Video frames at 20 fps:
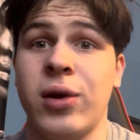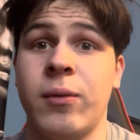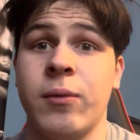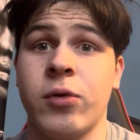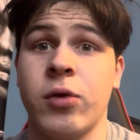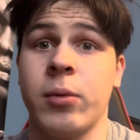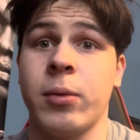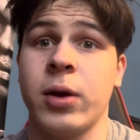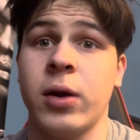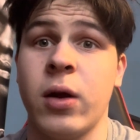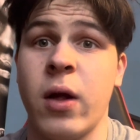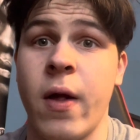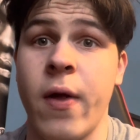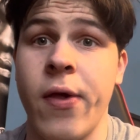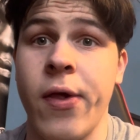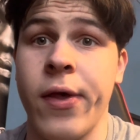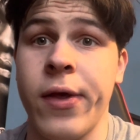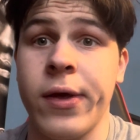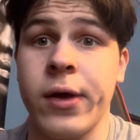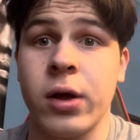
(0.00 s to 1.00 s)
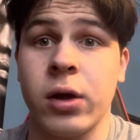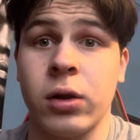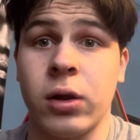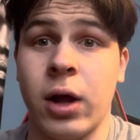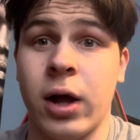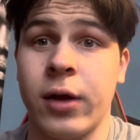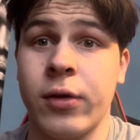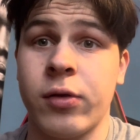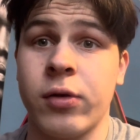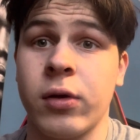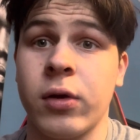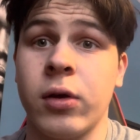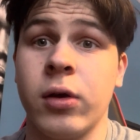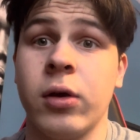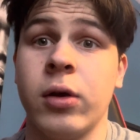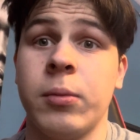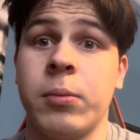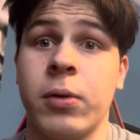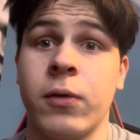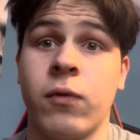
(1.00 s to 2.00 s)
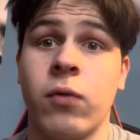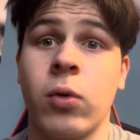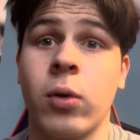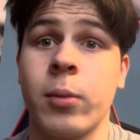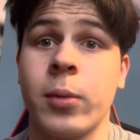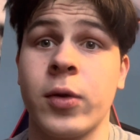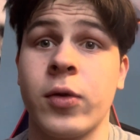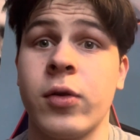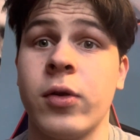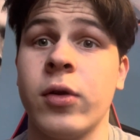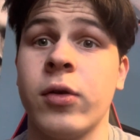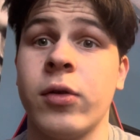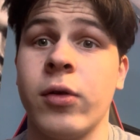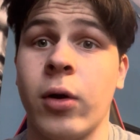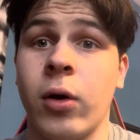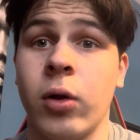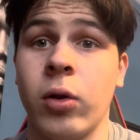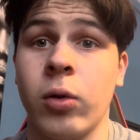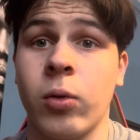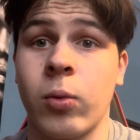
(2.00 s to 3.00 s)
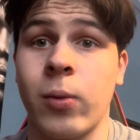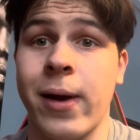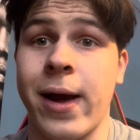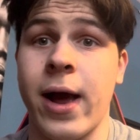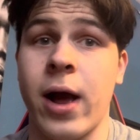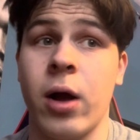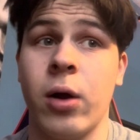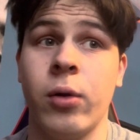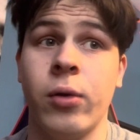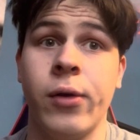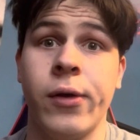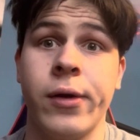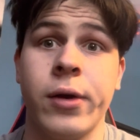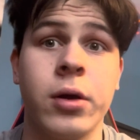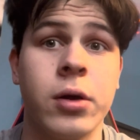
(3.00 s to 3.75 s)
So I mean, lots of good performances all around.